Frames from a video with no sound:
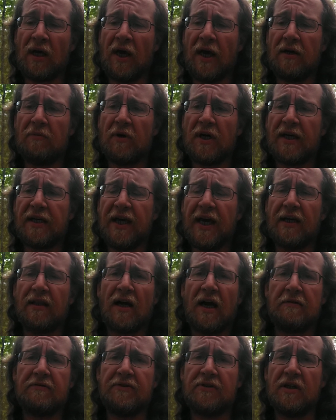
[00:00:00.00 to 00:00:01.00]
And when I can't
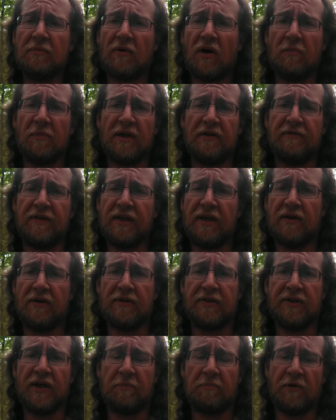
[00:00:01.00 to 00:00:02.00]
live stream, I'll make
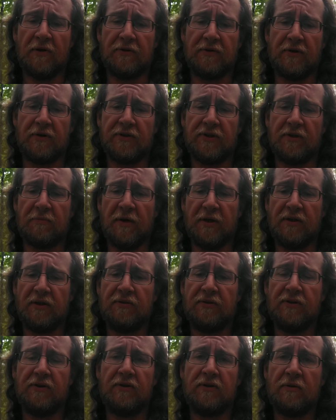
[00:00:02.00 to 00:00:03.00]
videos and upload those to my
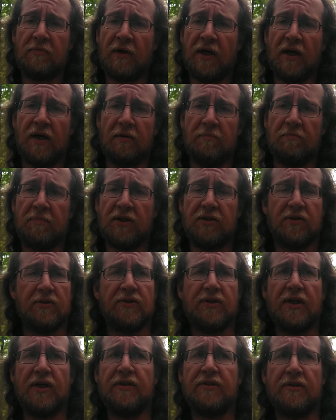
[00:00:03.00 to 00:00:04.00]
YouTube and
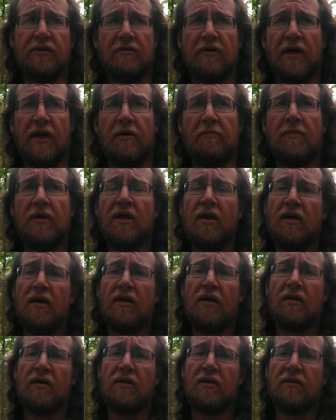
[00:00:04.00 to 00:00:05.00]
pictures to Instagram
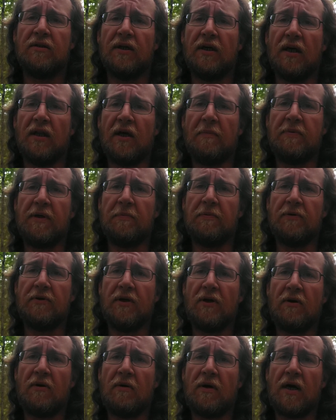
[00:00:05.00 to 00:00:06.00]
to let people
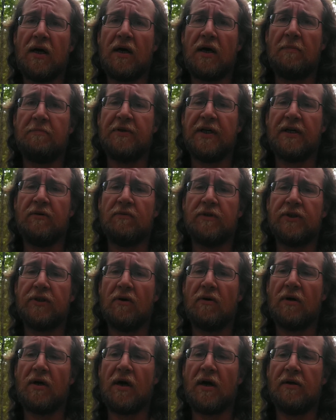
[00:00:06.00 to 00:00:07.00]
know, uh, update what's
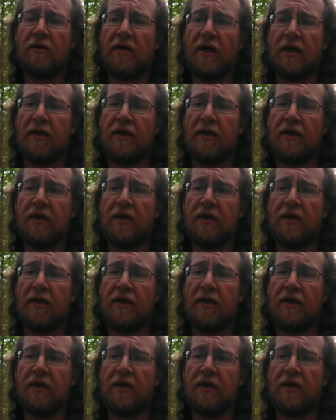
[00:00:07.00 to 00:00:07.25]
going on.